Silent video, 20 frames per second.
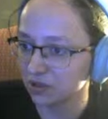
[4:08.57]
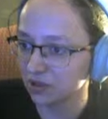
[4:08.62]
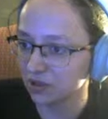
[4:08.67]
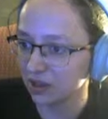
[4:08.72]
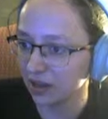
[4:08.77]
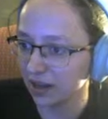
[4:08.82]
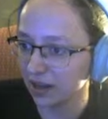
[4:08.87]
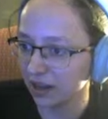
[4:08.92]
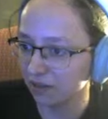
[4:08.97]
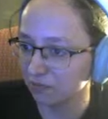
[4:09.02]

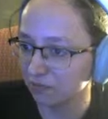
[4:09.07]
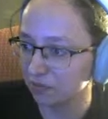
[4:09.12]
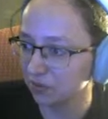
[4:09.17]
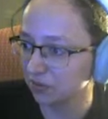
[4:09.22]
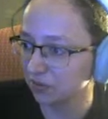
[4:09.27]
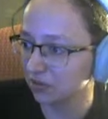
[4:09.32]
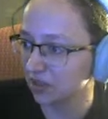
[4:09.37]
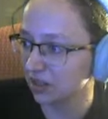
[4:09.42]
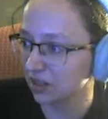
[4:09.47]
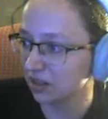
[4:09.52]
I have
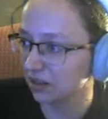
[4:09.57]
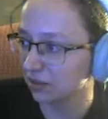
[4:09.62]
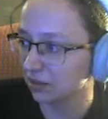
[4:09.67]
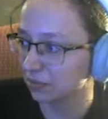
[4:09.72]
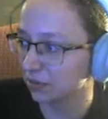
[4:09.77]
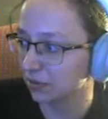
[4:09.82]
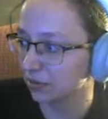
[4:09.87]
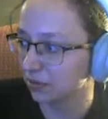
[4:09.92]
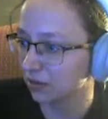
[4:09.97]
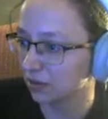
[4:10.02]
pulled up.
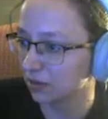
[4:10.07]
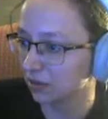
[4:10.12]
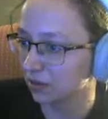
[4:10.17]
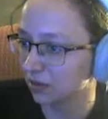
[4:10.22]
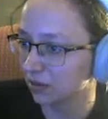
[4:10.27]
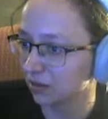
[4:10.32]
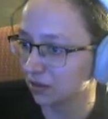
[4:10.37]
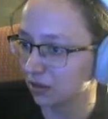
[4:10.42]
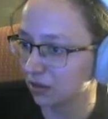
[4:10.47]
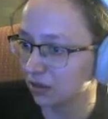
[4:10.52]

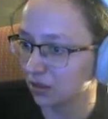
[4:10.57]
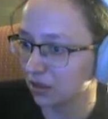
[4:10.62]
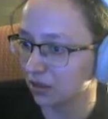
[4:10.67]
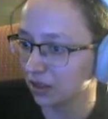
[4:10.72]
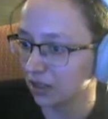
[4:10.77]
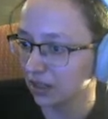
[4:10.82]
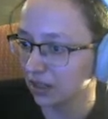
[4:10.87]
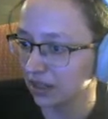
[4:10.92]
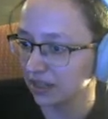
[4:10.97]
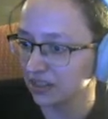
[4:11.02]

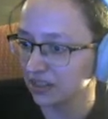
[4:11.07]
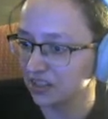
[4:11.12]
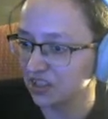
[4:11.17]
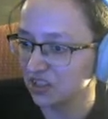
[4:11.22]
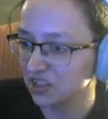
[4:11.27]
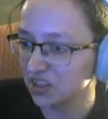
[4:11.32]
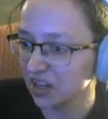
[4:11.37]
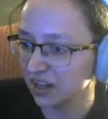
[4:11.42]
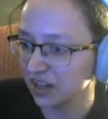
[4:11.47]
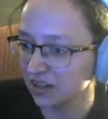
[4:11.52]
I
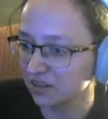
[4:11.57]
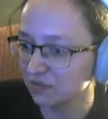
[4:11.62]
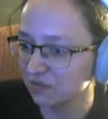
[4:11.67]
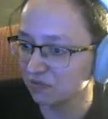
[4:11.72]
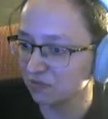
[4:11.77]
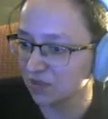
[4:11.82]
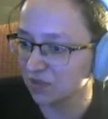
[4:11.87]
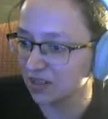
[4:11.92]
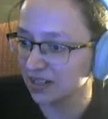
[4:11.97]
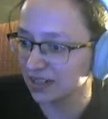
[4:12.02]
do not know
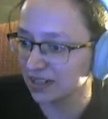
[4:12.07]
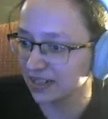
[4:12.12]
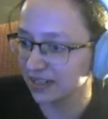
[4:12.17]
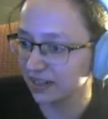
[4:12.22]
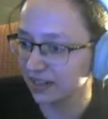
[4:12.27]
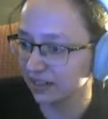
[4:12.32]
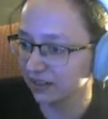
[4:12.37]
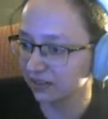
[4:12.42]
why.